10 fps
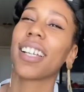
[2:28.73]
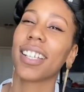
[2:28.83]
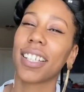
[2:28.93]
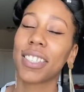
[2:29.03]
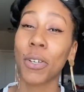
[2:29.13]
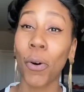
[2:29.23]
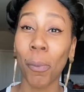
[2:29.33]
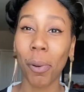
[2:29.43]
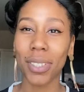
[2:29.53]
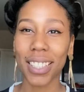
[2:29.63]
it's
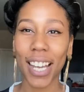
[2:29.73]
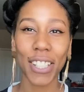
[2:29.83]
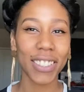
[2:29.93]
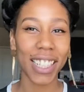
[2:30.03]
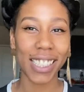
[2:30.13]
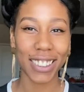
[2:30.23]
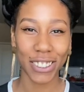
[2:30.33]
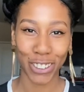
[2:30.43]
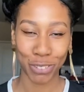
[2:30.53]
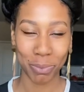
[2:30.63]
almost now, ladies and
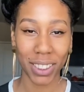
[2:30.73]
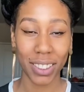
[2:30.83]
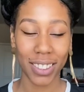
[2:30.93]
gentlemen.